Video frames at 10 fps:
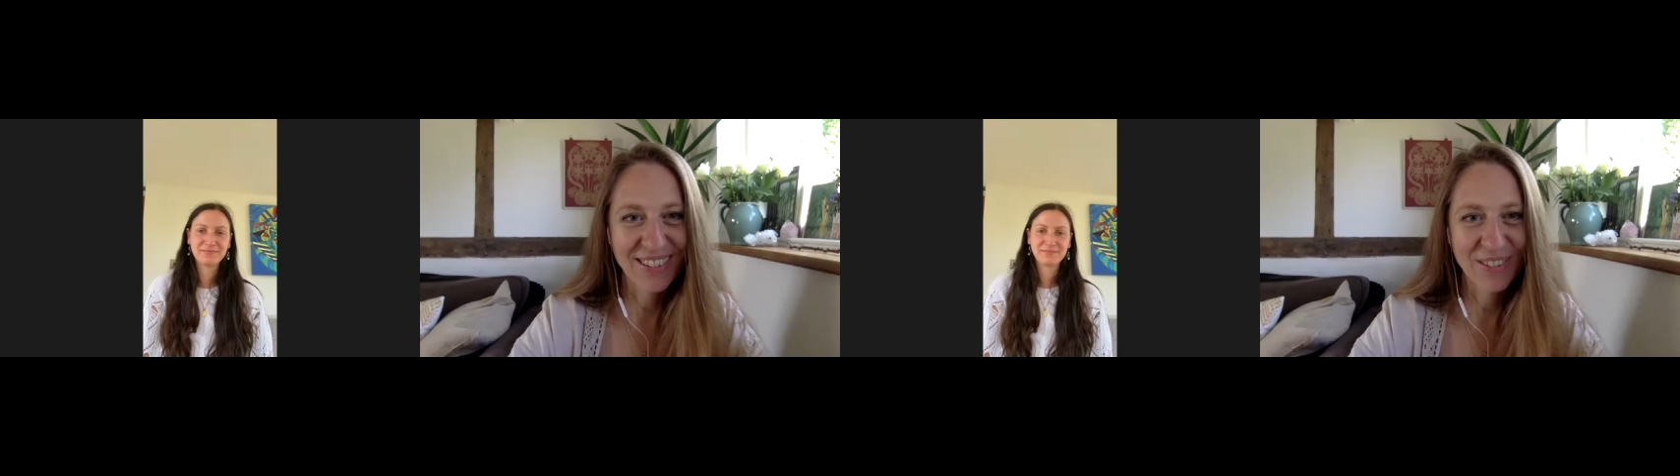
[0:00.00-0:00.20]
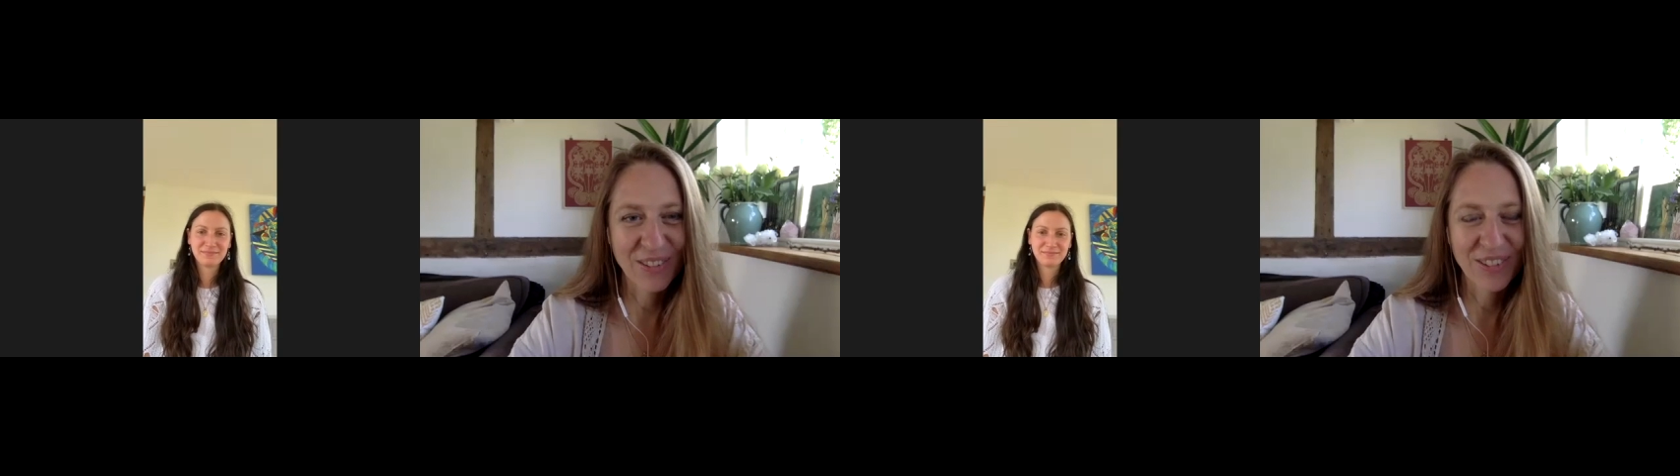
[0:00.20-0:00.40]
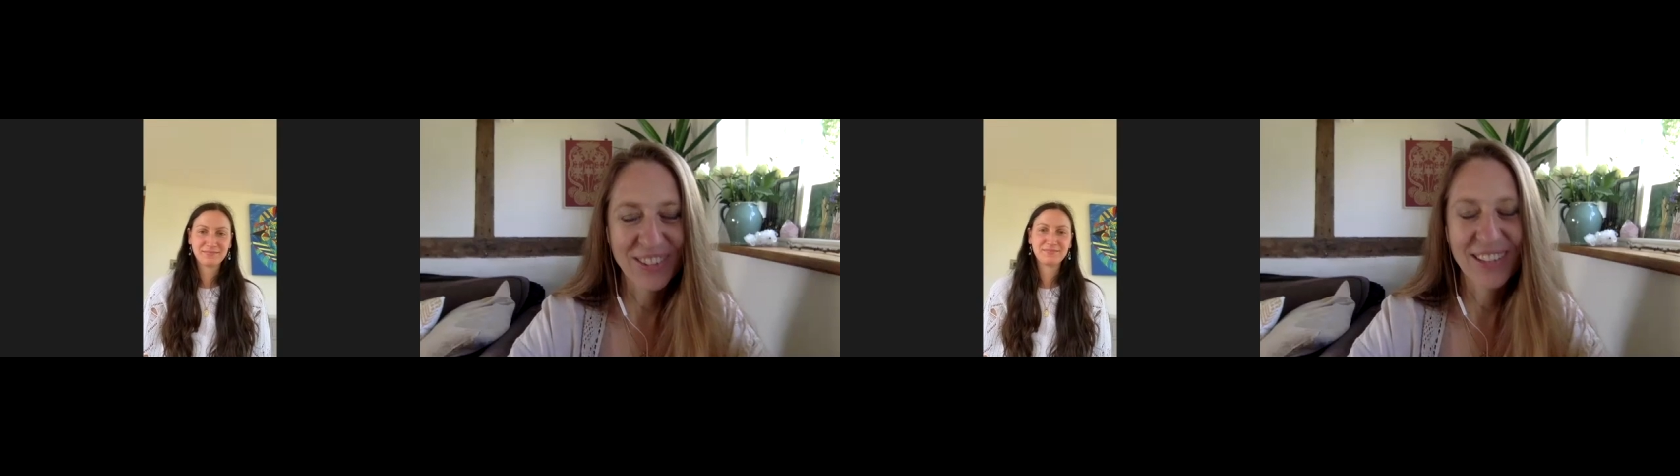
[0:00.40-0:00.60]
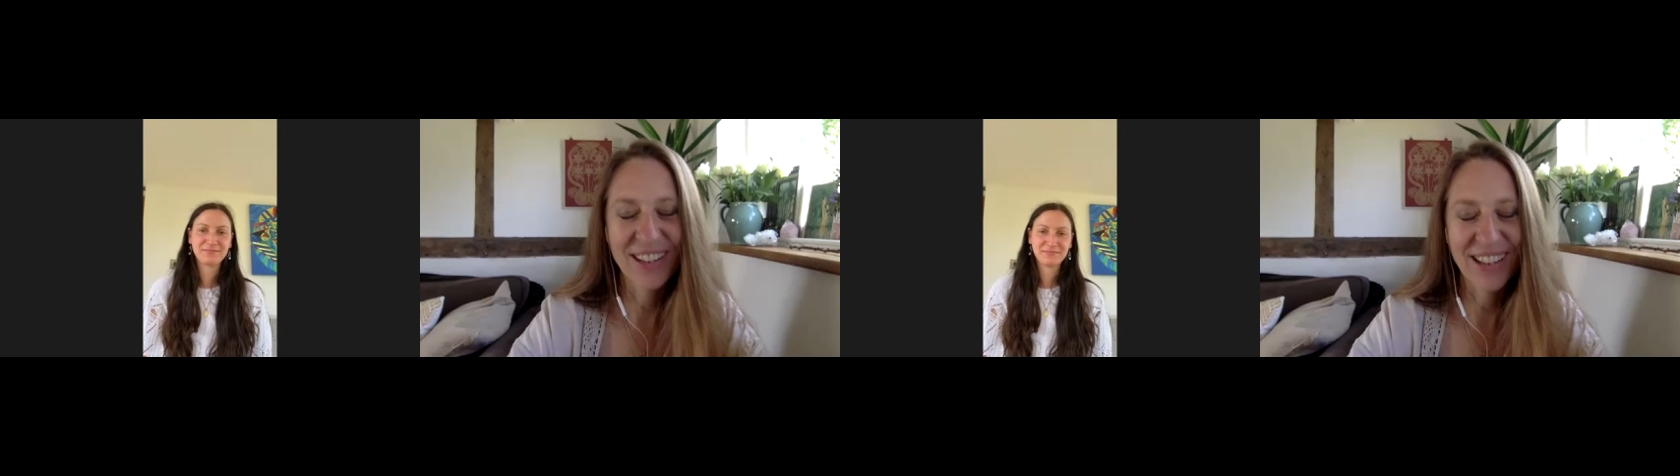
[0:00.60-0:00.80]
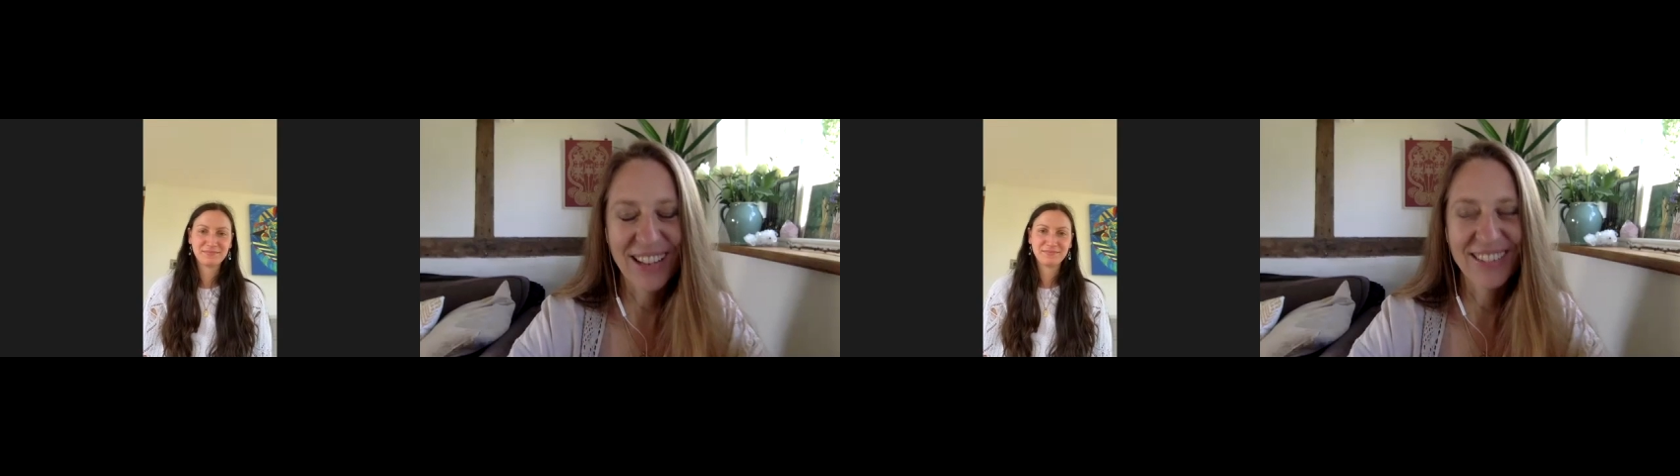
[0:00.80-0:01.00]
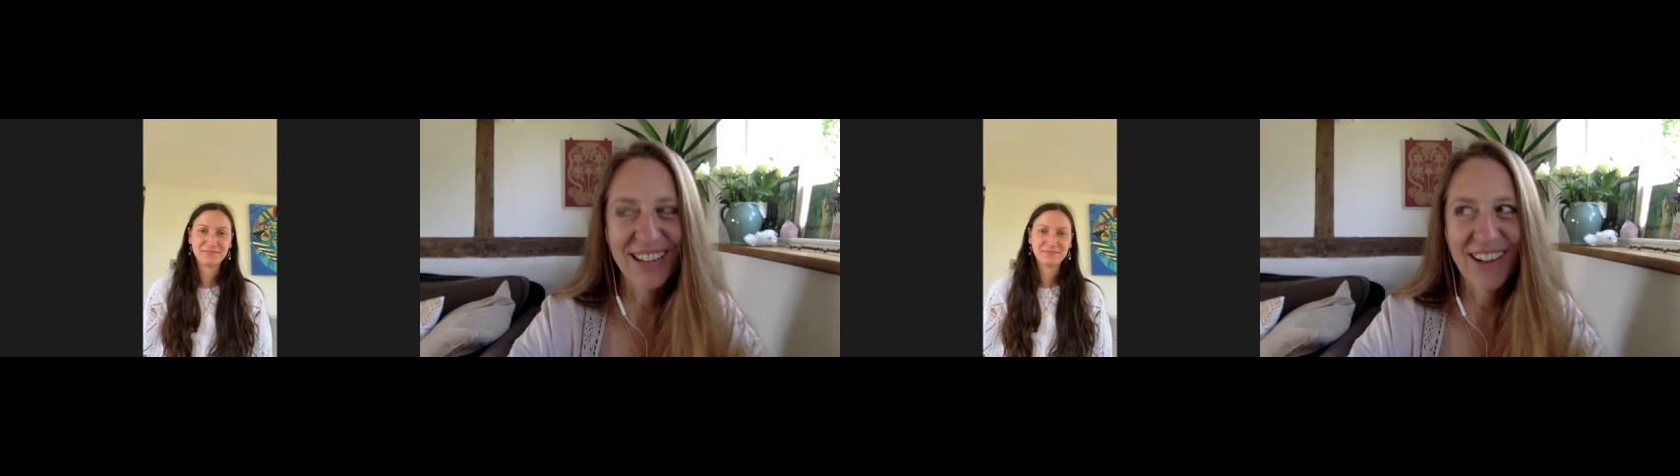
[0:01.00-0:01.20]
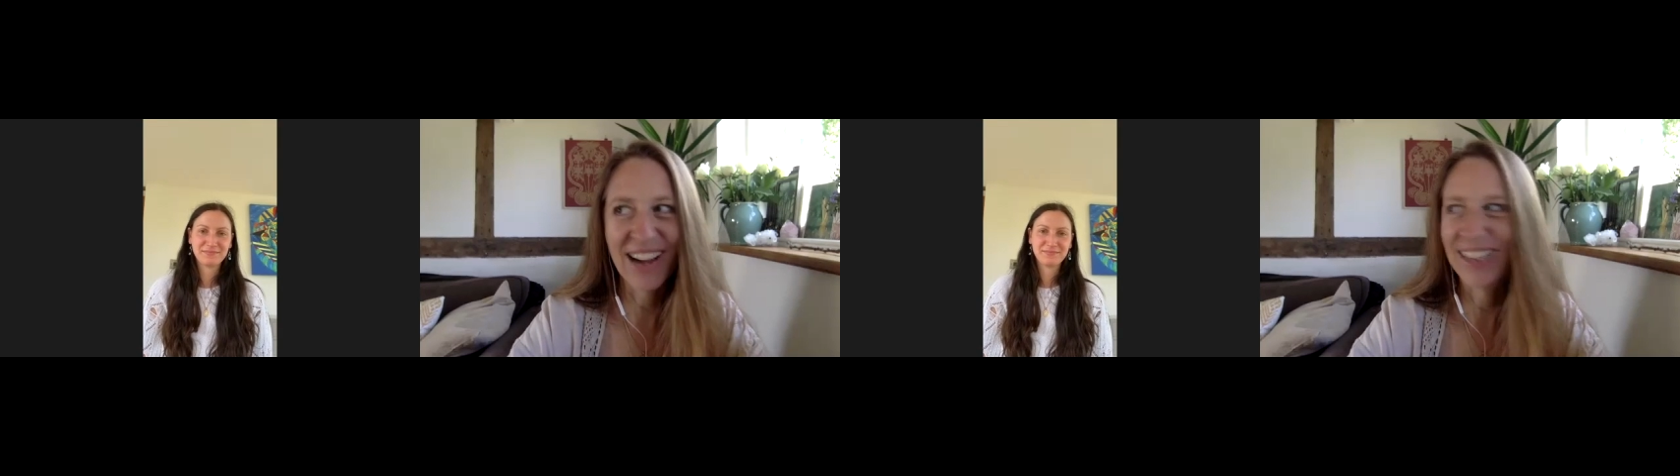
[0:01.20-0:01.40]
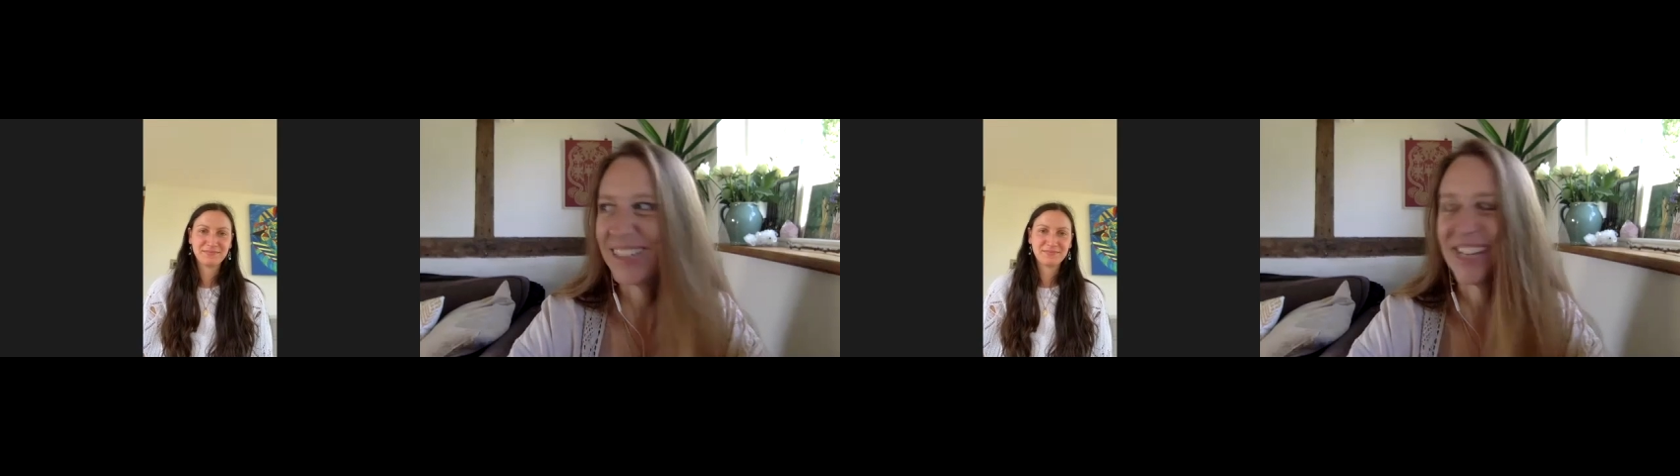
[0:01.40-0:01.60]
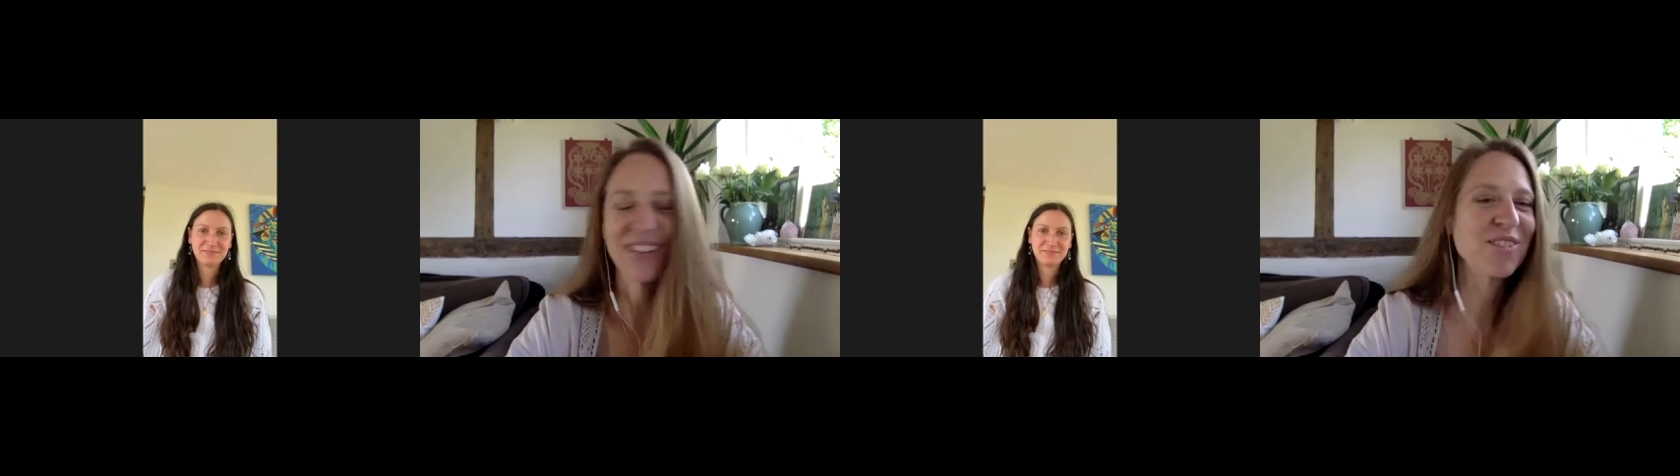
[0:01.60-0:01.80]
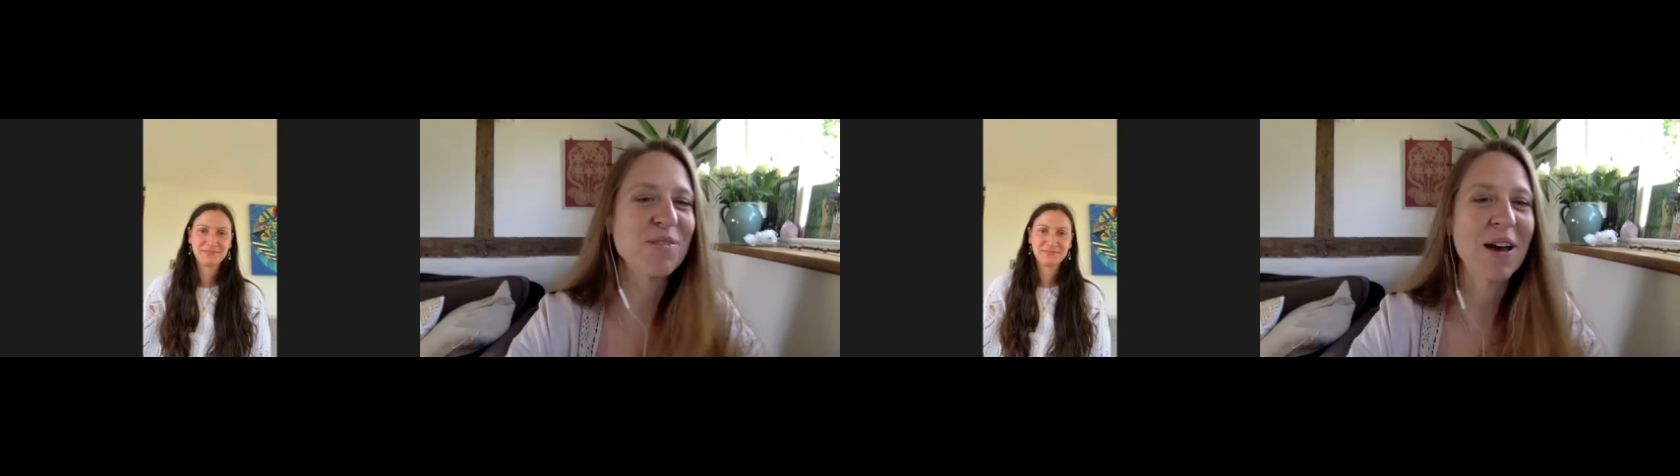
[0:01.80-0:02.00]
there are anchor
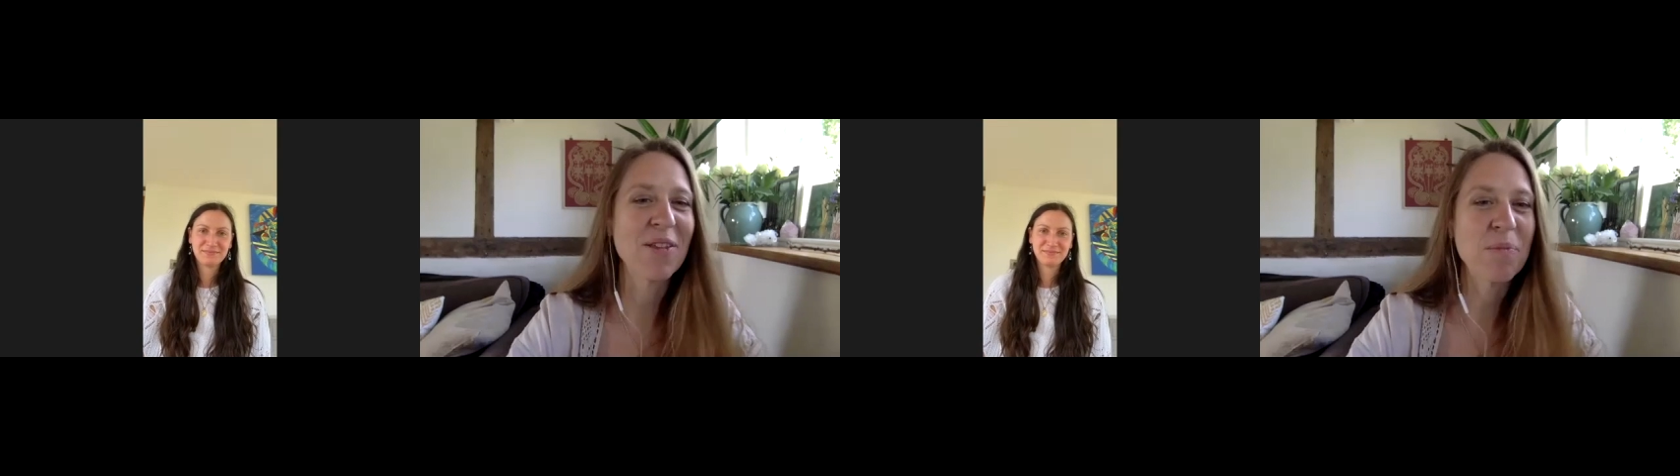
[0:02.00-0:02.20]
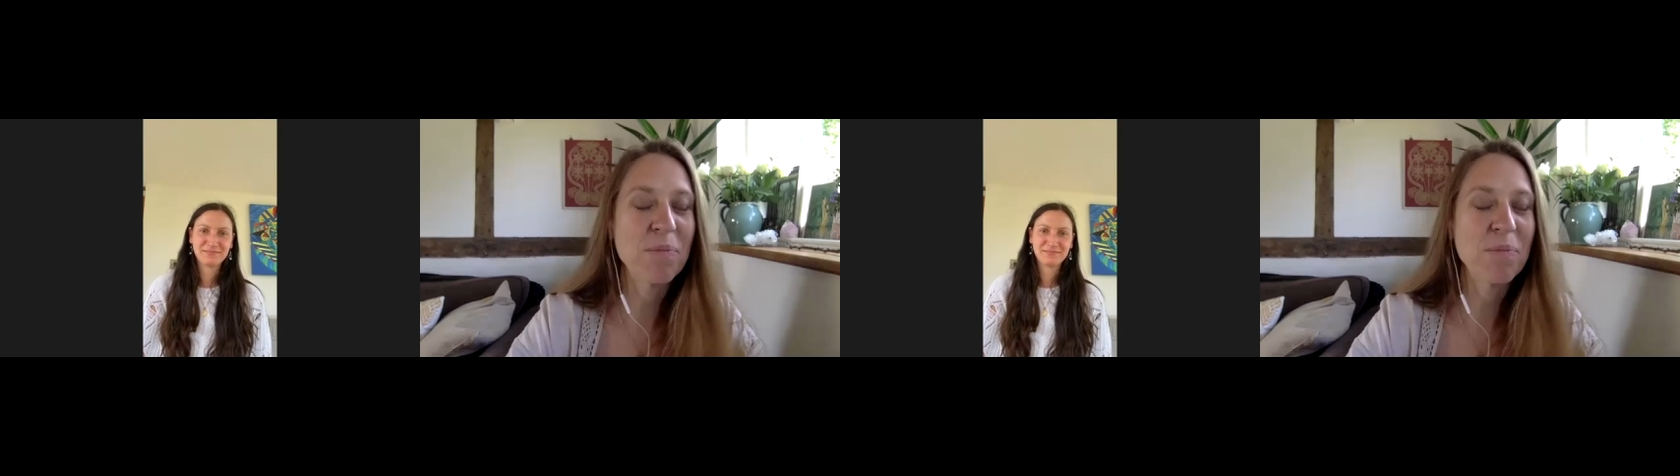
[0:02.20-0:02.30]
channels about them.